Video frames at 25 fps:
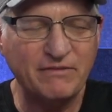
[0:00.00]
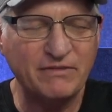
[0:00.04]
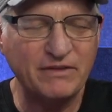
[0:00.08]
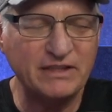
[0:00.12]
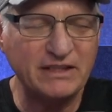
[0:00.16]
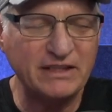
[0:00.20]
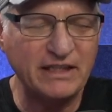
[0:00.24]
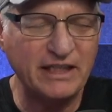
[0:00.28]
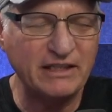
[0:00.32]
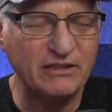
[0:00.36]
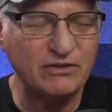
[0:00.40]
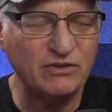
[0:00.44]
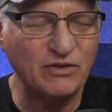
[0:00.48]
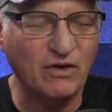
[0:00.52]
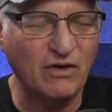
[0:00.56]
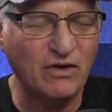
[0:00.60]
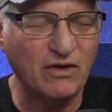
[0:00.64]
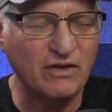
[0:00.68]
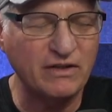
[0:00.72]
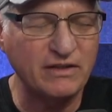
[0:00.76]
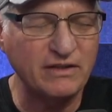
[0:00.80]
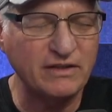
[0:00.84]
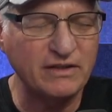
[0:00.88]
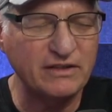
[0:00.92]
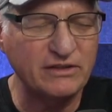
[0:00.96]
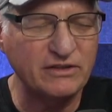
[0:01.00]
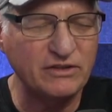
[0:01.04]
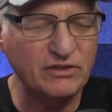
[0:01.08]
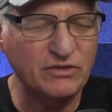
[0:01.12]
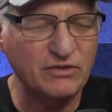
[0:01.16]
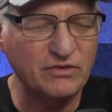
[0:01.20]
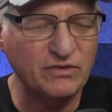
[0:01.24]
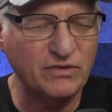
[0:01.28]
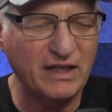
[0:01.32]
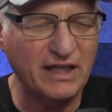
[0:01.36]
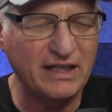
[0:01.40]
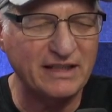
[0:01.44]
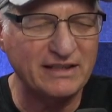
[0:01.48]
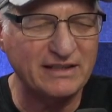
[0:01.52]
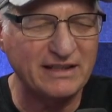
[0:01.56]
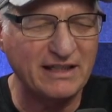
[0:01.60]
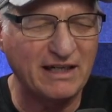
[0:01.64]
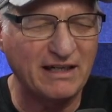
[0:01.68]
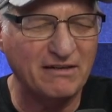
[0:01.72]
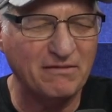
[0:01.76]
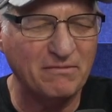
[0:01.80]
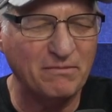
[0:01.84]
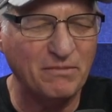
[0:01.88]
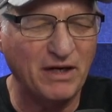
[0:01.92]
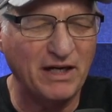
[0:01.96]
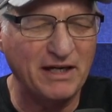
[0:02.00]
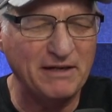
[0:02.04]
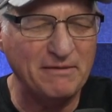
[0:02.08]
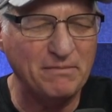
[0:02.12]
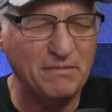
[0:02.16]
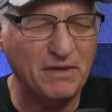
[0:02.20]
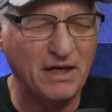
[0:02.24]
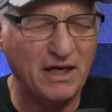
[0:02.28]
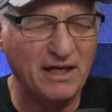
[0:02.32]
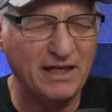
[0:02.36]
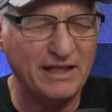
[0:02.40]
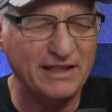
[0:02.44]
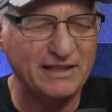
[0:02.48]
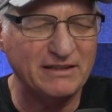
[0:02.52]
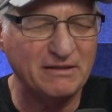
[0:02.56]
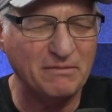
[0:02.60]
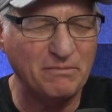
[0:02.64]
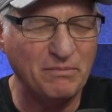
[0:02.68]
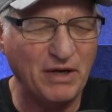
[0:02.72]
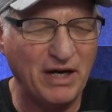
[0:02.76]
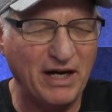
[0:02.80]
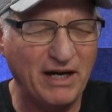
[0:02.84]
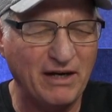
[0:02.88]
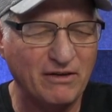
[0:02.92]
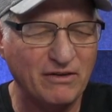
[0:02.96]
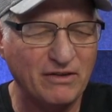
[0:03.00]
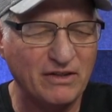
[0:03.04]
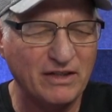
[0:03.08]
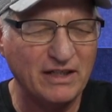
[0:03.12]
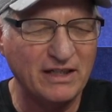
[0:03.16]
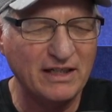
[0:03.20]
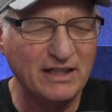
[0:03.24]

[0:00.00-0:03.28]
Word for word: It takes all the stress out of my mind about